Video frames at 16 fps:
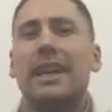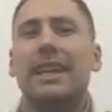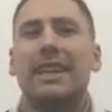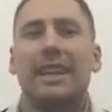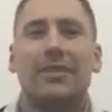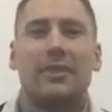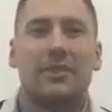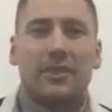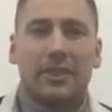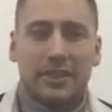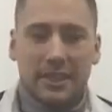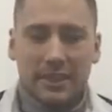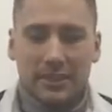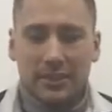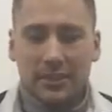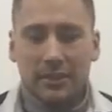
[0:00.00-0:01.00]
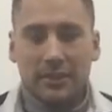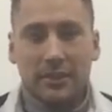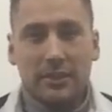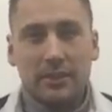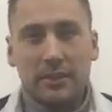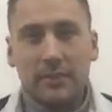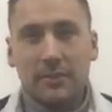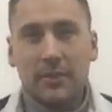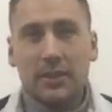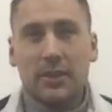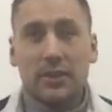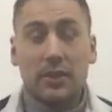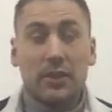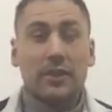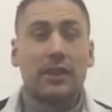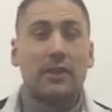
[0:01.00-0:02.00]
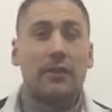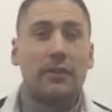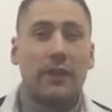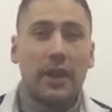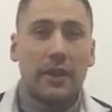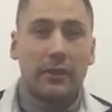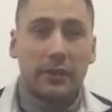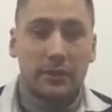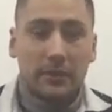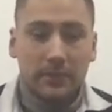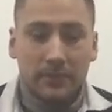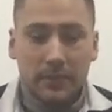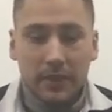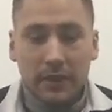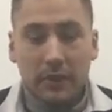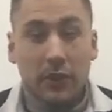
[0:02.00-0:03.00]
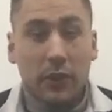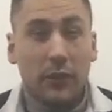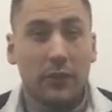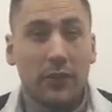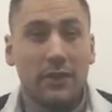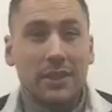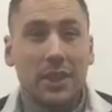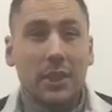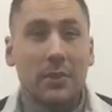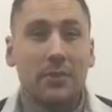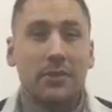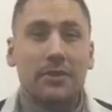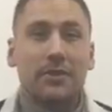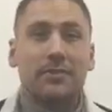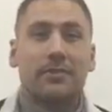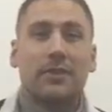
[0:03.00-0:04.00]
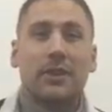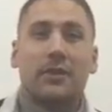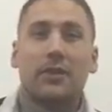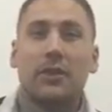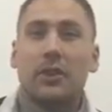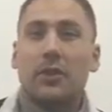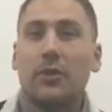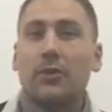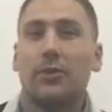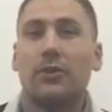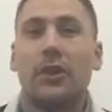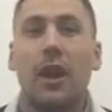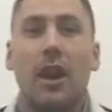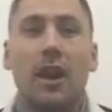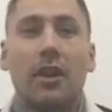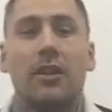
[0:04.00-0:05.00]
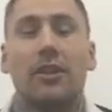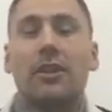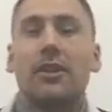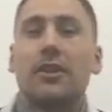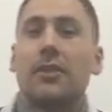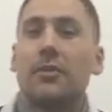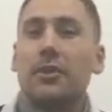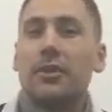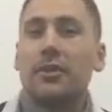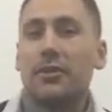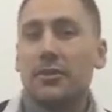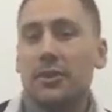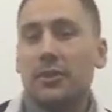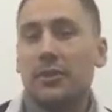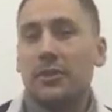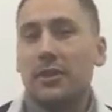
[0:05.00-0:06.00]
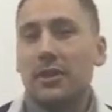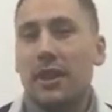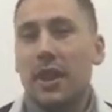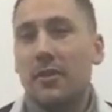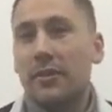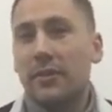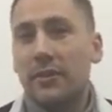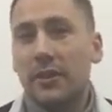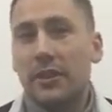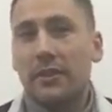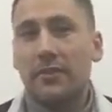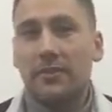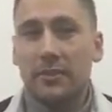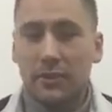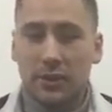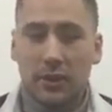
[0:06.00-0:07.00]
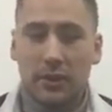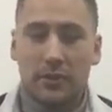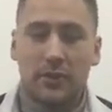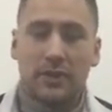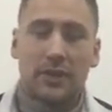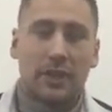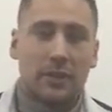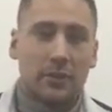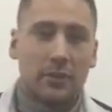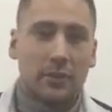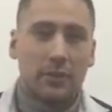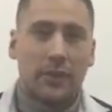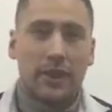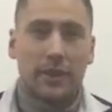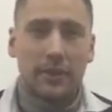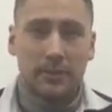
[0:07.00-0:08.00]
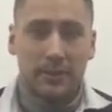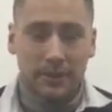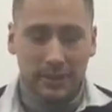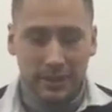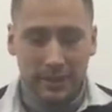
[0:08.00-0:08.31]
level of existence. So do yourself a favour. I've got a few tips. If you are looking at a computer screen all the time, you feel sorry for yourself or fed up.